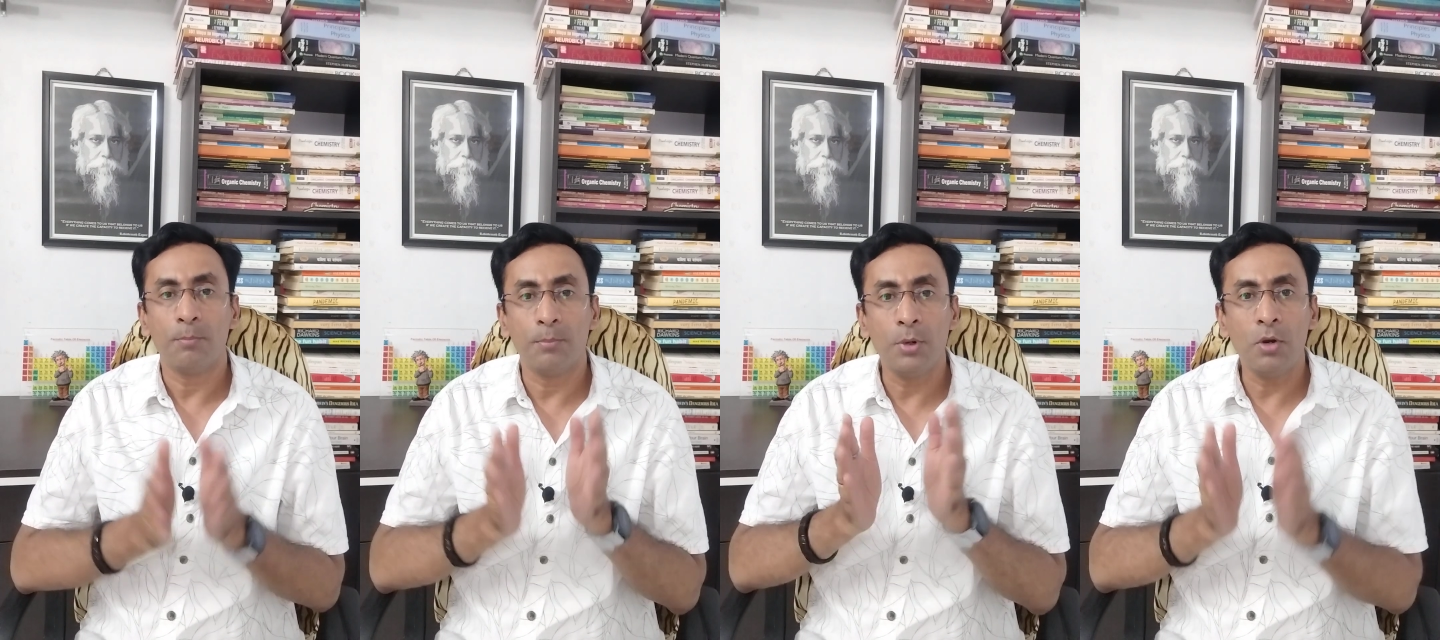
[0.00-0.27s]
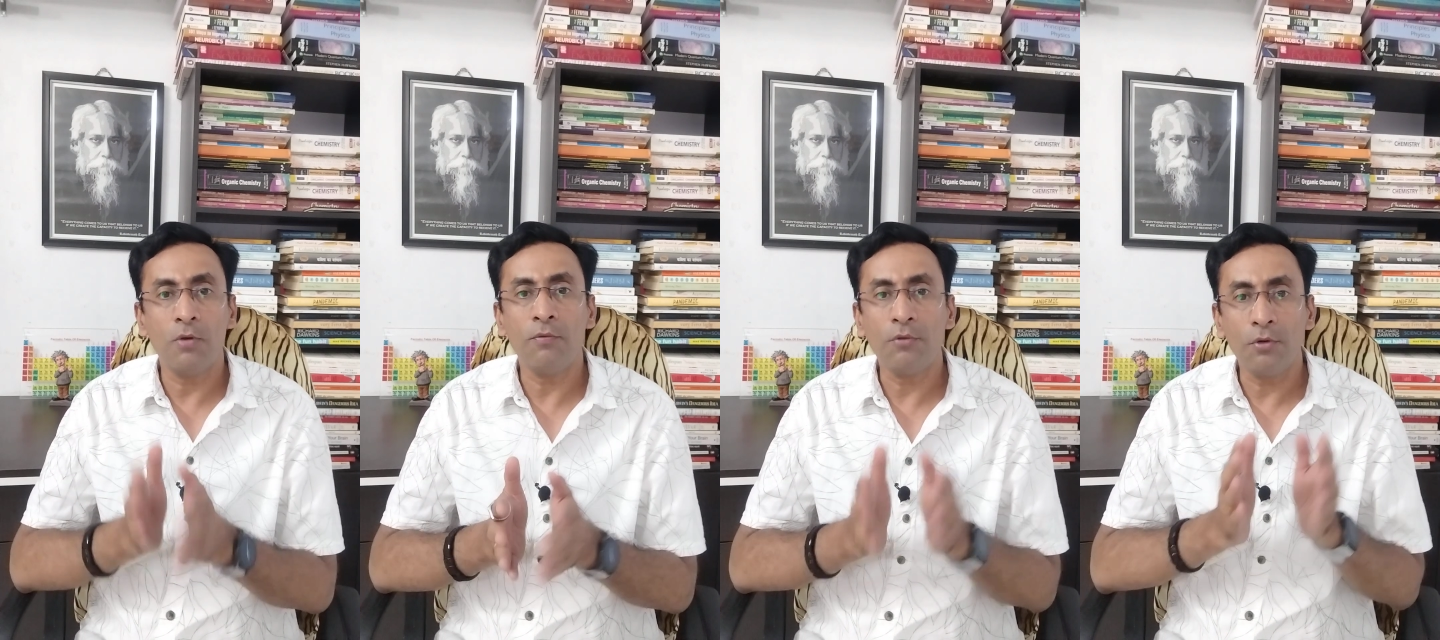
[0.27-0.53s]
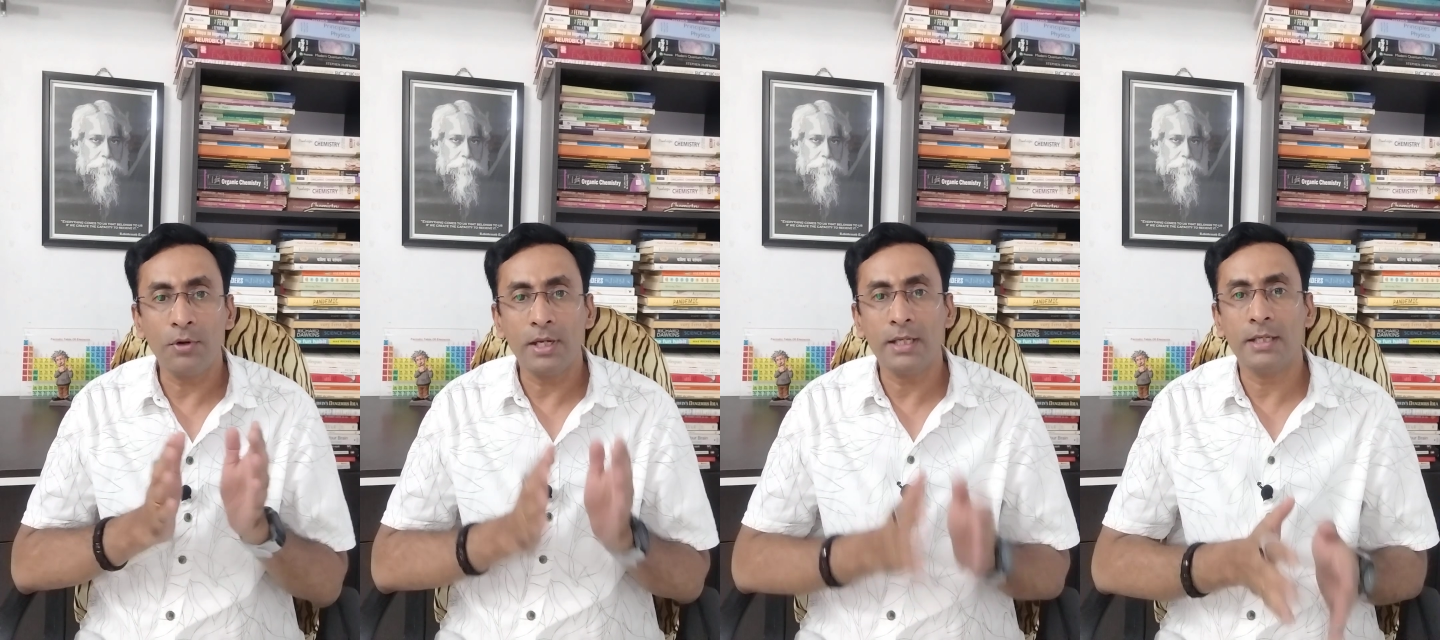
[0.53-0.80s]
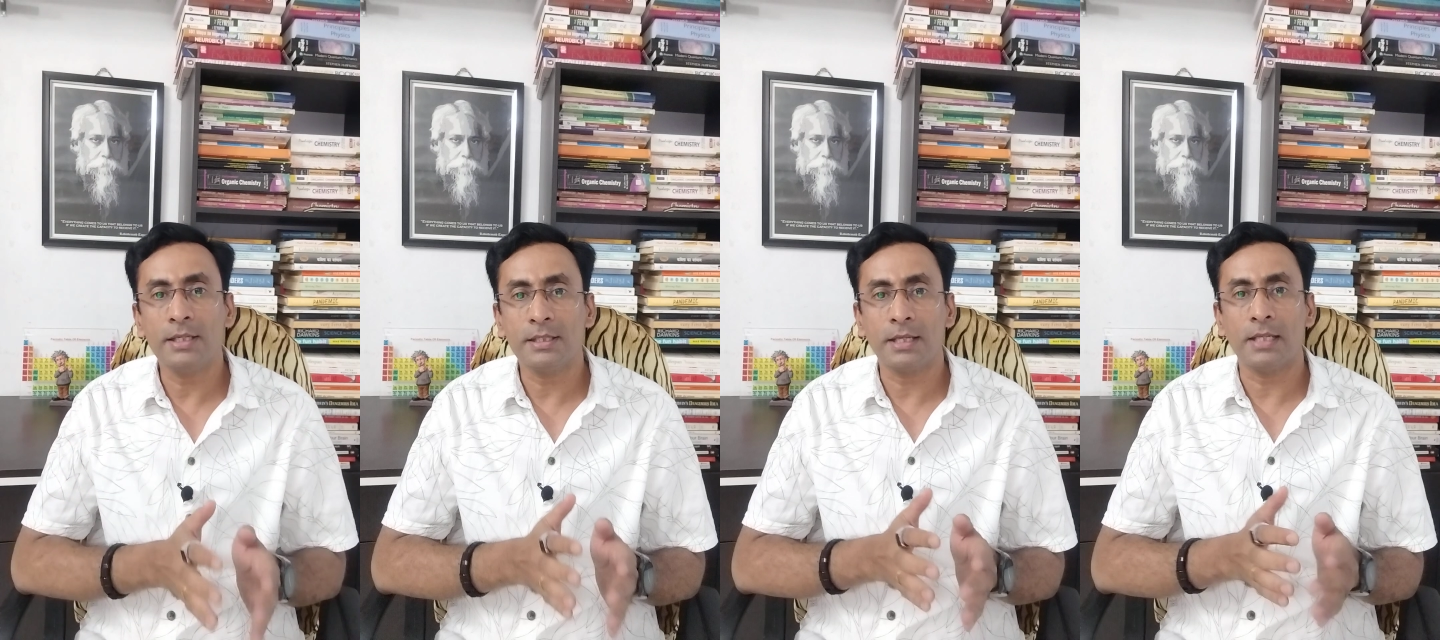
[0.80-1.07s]
Below 4
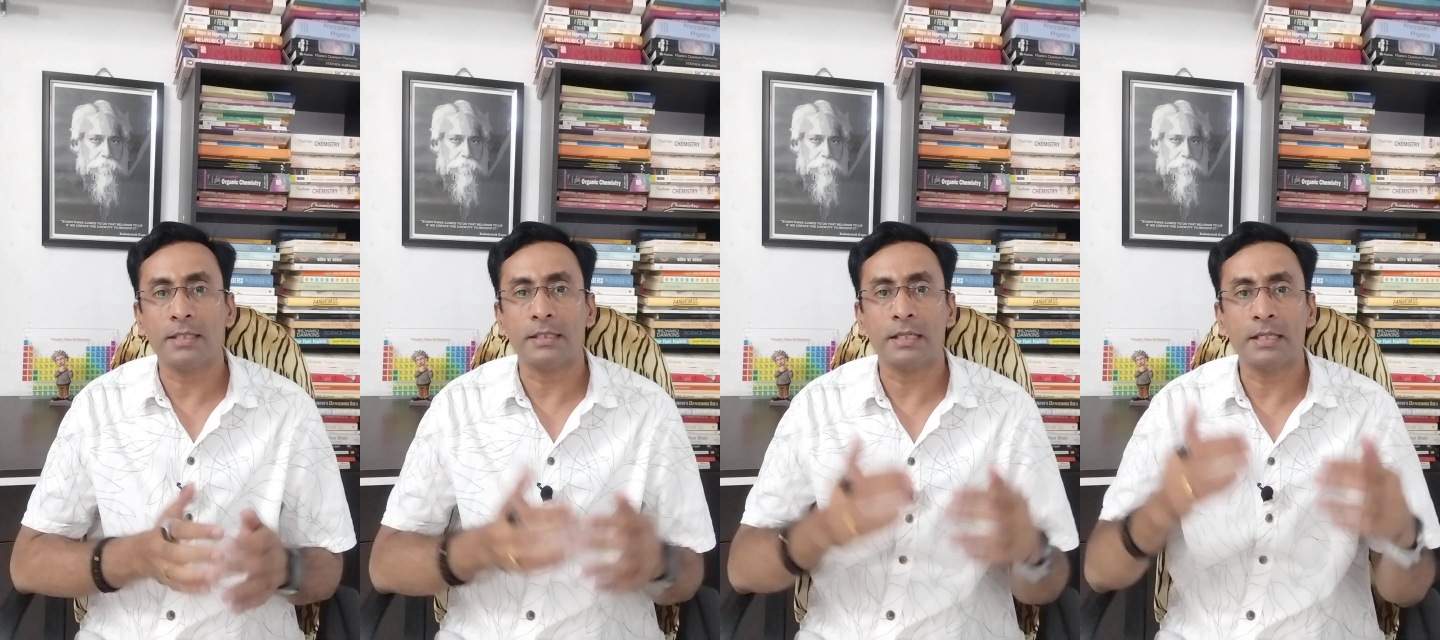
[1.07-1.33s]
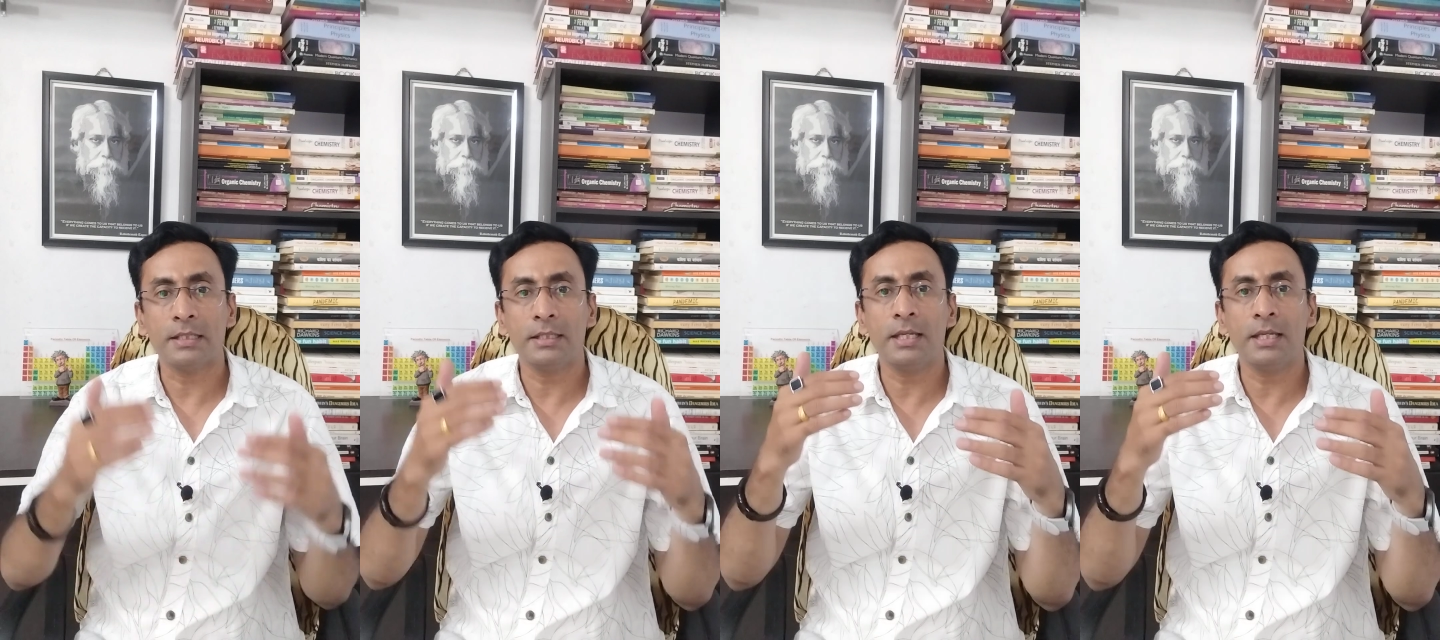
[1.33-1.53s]
degrees Celsius,